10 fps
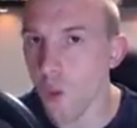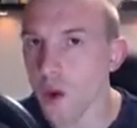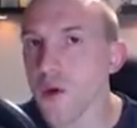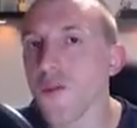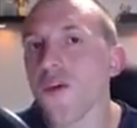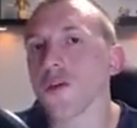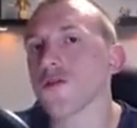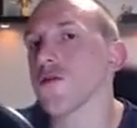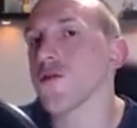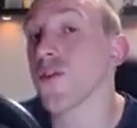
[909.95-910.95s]
We move on
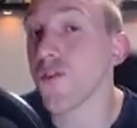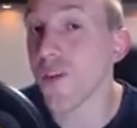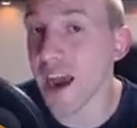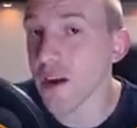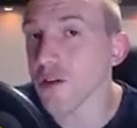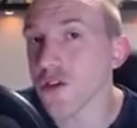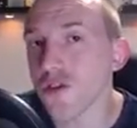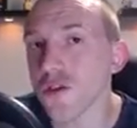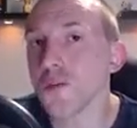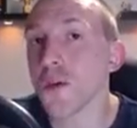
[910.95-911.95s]
to the final
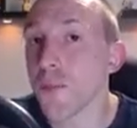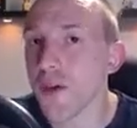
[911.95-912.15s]
troop